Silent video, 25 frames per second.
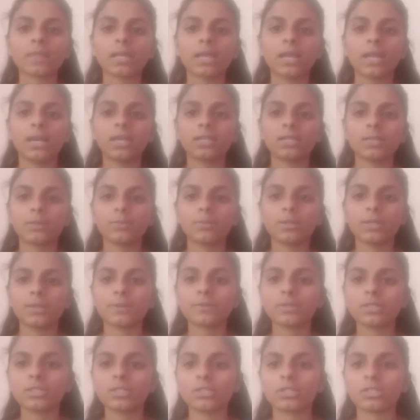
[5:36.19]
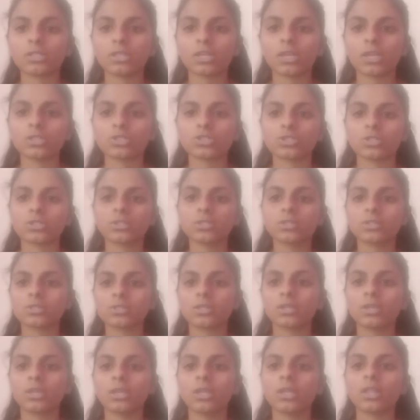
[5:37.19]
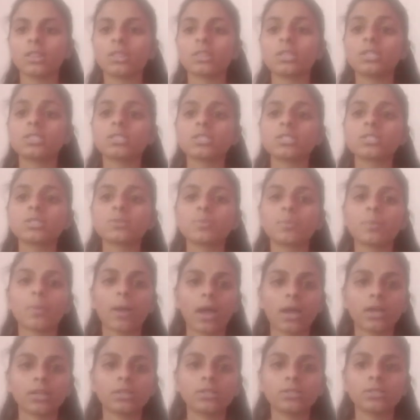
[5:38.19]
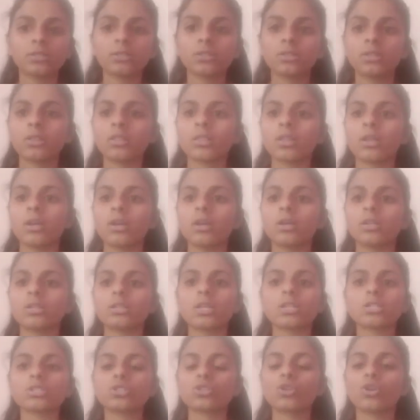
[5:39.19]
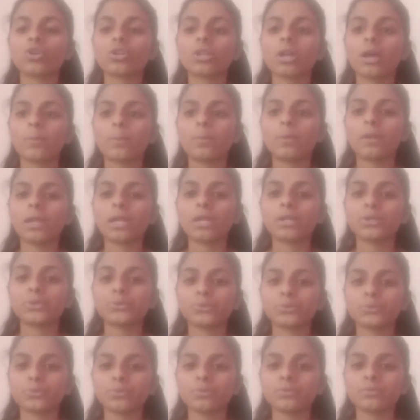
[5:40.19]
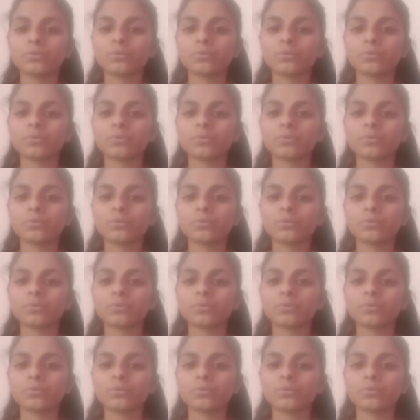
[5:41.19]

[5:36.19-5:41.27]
enabled indications. This is part does not apply to